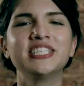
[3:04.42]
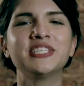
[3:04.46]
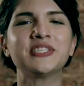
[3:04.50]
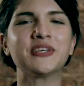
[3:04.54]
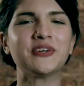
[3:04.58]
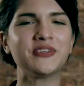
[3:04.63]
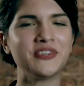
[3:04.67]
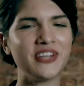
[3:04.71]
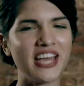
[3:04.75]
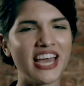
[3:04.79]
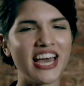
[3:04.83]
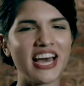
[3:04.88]

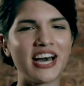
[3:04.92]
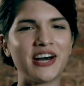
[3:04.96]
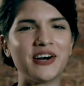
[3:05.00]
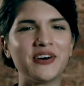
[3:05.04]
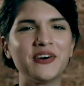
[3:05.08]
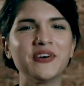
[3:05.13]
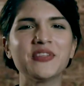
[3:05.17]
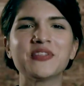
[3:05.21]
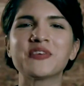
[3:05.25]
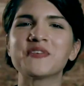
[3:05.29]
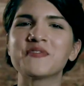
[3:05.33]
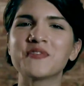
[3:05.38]
So
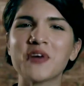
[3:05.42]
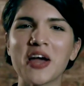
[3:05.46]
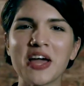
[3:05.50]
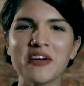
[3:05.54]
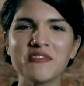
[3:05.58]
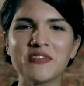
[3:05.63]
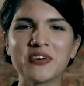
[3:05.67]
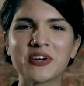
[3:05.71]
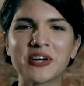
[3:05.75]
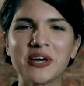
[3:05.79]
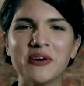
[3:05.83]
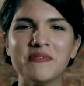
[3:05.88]
now, the
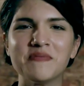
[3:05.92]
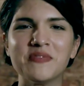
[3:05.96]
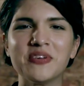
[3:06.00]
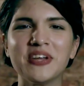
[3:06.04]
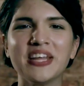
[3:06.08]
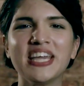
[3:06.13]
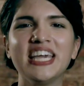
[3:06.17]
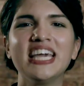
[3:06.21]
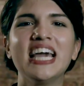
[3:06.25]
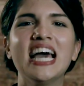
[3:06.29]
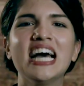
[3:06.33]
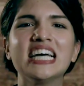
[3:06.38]
rival
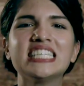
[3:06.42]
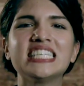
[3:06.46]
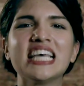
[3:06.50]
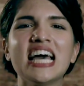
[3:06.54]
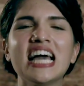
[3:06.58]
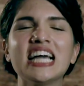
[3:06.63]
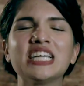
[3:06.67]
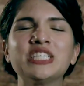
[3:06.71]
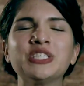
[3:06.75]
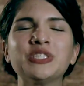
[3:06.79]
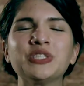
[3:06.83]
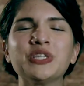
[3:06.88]
company has
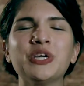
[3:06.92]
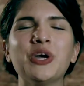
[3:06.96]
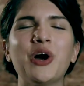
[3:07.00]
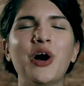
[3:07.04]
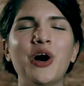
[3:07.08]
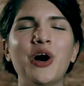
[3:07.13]
actually